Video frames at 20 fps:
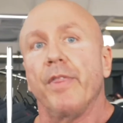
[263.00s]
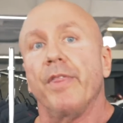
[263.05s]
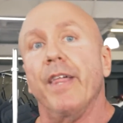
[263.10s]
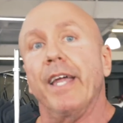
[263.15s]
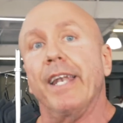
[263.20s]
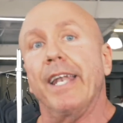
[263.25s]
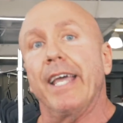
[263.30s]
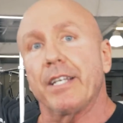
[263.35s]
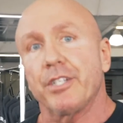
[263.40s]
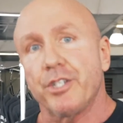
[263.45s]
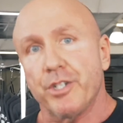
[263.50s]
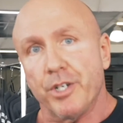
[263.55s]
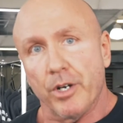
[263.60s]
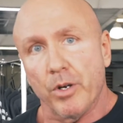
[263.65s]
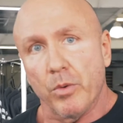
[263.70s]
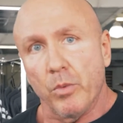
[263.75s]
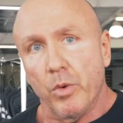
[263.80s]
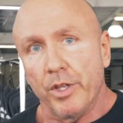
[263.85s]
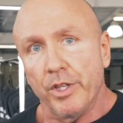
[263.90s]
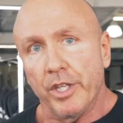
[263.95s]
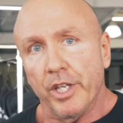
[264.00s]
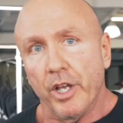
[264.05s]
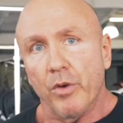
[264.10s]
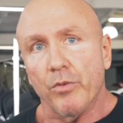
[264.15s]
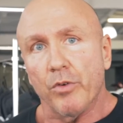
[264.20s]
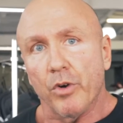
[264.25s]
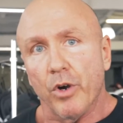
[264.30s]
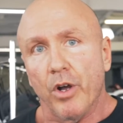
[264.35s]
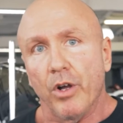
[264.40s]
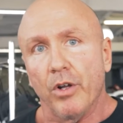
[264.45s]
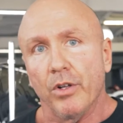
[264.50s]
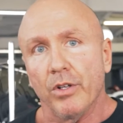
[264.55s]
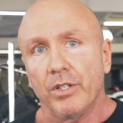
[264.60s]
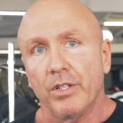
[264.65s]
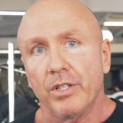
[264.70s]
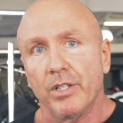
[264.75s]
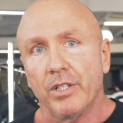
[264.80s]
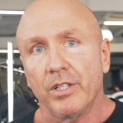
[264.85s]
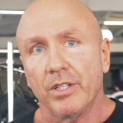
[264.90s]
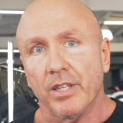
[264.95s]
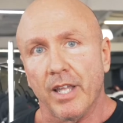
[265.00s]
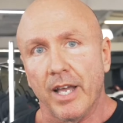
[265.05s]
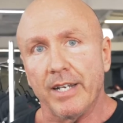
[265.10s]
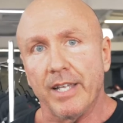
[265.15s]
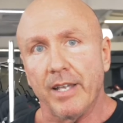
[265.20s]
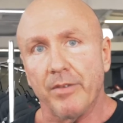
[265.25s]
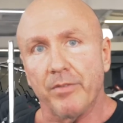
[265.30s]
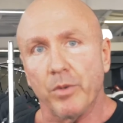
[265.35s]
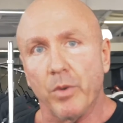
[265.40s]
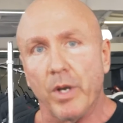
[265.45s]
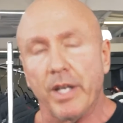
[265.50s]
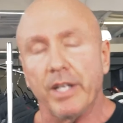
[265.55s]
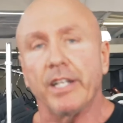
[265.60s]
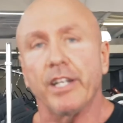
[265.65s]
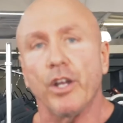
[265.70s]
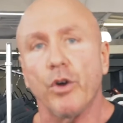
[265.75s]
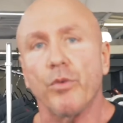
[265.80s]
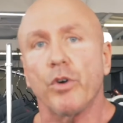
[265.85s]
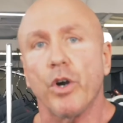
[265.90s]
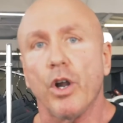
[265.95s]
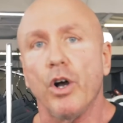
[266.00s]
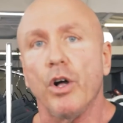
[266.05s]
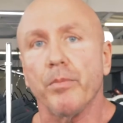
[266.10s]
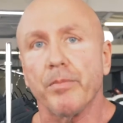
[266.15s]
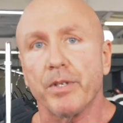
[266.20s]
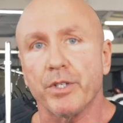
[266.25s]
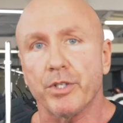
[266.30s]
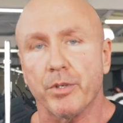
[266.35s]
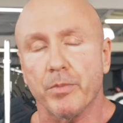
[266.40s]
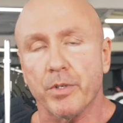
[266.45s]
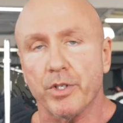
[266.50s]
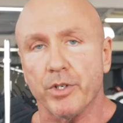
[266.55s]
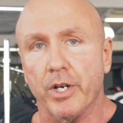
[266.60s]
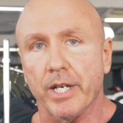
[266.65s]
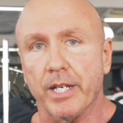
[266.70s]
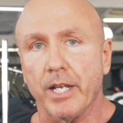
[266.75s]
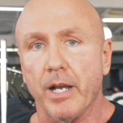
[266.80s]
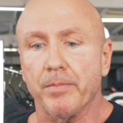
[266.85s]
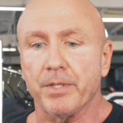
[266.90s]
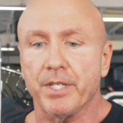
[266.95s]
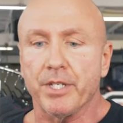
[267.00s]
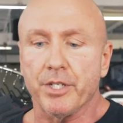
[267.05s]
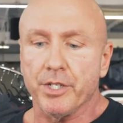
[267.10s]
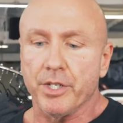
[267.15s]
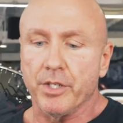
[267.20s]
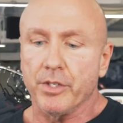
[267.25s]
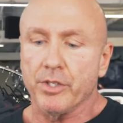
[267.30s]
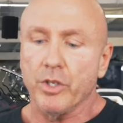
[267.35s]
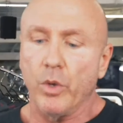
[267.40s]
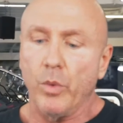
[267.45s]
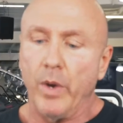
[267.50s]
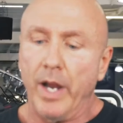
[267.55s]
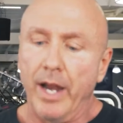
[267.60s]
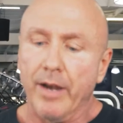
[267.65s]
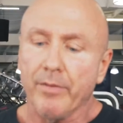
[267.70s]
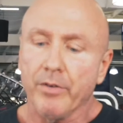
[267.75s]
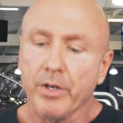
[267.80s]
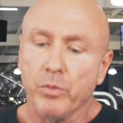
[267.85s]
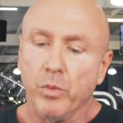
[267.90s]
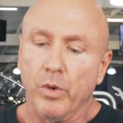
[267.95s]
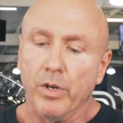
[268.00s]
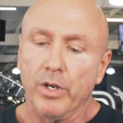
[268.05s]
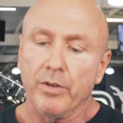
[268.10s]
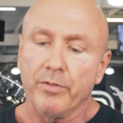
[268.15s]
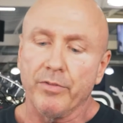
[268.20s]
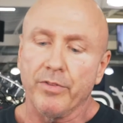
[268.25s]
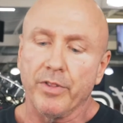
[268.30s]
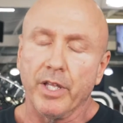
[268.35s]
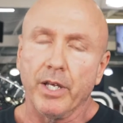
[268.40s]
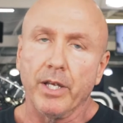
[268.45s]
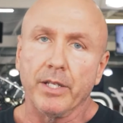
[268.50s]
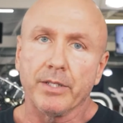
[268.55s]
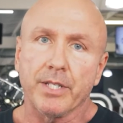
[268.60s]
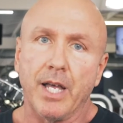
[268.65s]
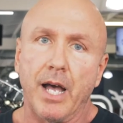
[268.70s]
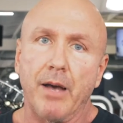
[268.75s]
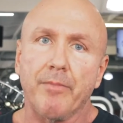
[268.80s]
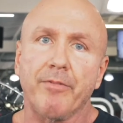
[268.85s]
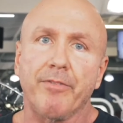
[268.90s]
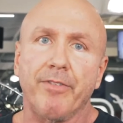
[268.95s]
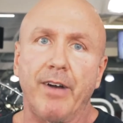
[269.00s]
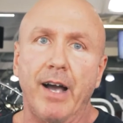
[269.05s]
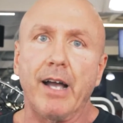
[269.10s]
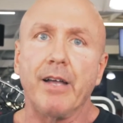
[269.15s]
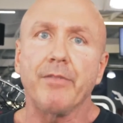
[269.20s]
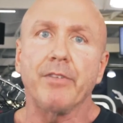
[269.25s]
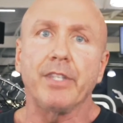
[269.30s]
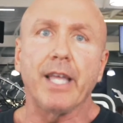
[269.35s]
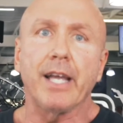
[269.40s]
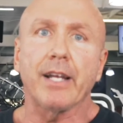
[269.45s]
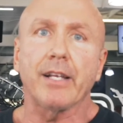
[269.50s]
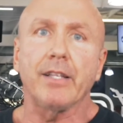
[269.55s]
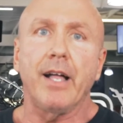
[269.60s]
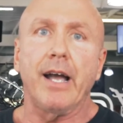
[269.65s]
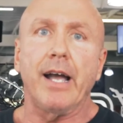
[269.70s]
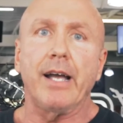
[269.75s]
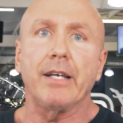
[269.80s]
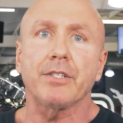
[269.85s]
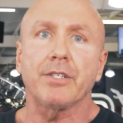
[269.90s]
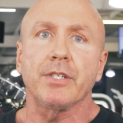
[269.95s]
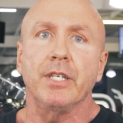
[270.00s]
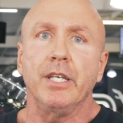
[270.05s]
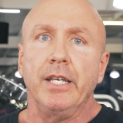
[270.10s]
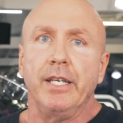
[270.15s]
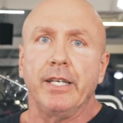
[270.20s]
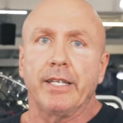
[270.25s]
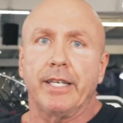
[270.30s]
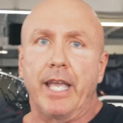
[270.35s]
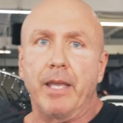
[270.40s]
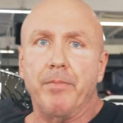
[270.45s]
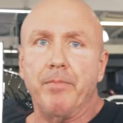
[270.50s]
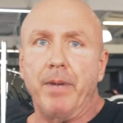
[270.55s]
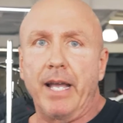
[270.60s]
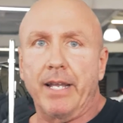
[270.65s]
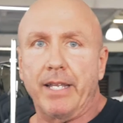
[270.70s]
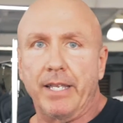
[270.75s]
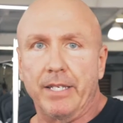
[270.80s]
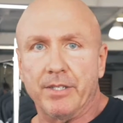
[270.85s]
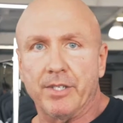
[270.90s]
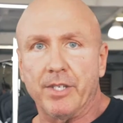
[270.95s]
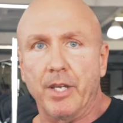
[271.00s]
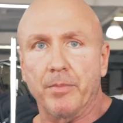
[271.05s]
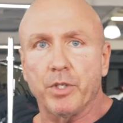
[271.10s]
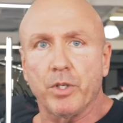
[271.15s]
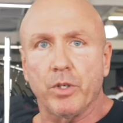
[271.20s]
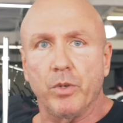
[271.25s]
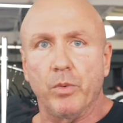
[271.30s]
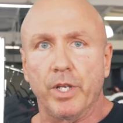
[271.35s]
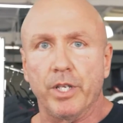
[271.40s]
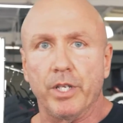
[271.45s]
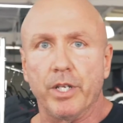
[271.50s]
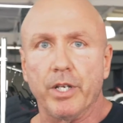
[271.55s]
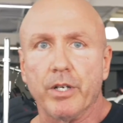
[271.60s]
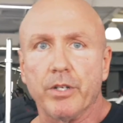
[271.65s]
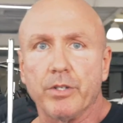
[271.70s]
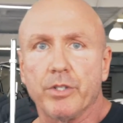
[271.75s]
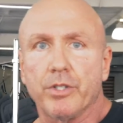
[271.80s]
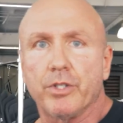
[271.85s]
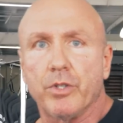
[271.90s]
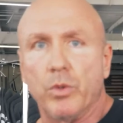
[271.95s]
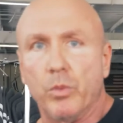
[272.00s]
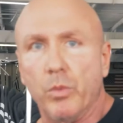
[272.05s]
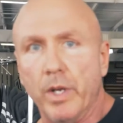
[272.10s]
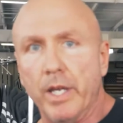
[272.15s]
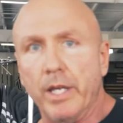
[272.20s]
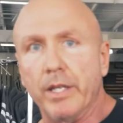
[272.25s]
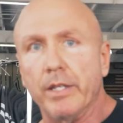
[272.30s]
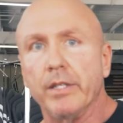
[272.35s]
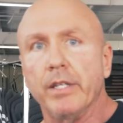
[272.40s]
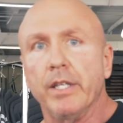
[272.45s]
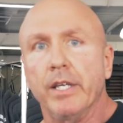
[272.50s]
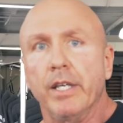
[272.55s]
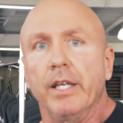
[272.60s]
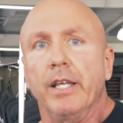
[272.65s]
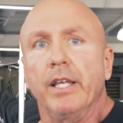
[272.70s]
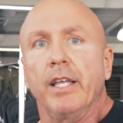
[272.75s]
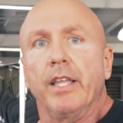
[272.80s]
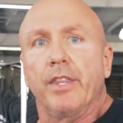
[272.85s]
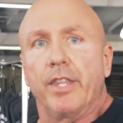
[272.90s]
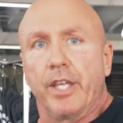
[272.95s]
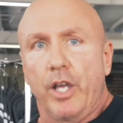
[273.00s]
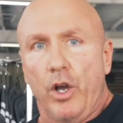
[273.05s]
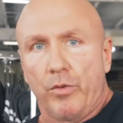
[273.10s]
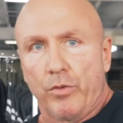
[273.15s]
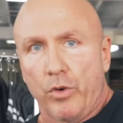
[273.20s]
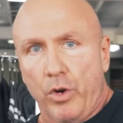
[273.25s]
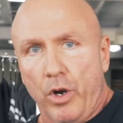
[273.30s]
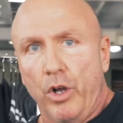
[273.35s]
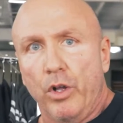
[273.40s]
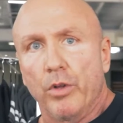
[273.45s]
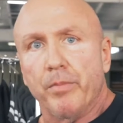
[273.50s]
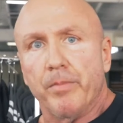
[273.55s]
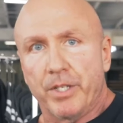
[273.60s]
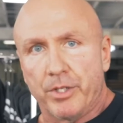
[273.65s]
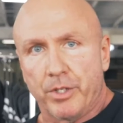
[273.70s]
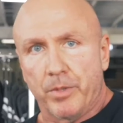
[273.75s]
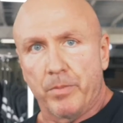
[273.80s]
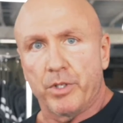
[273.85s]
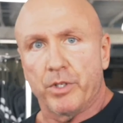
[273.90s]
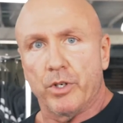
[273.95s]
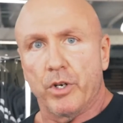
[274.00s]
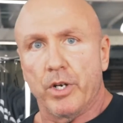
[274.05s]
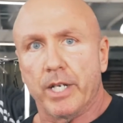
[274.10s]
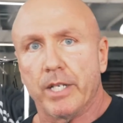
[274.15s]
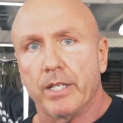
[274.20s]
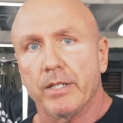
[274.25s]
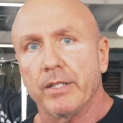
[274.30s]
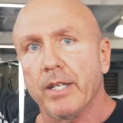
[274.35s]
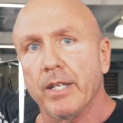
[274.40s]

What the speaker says: the next year won the overall light heavyweight and overall Mr. Missouri competition. So every one of the top five in that class came back in subsequent years to win the overall Mr. Missouri